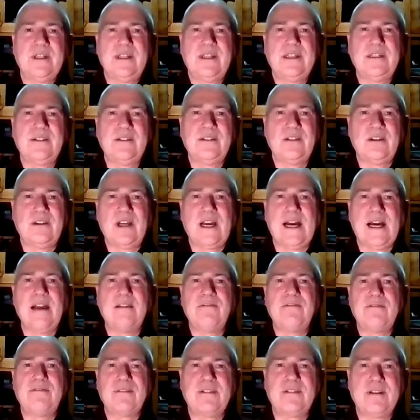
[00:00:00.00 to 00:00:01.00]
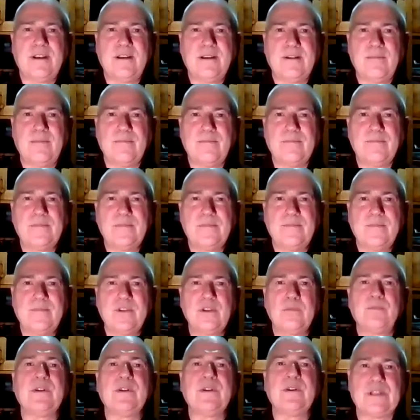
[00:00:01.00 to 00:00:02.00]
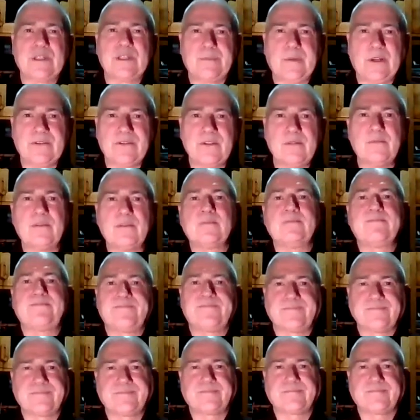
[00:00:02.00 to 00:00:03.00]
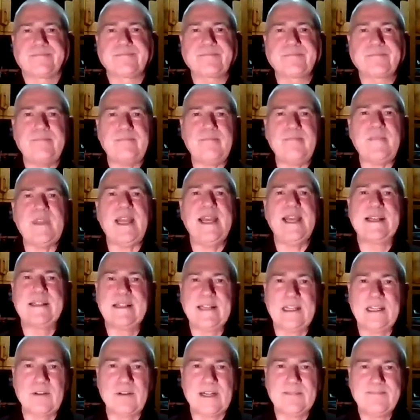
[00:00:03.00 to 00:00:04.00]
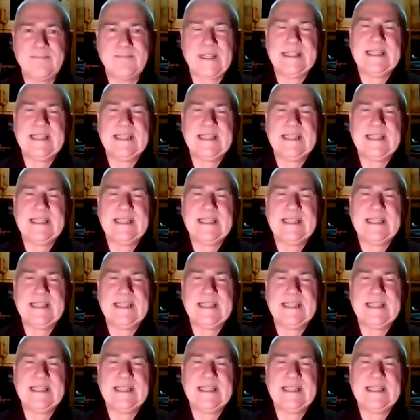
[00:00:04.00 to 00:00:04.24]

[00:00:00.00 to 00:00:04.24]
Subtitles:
in your life to be responsible, etc.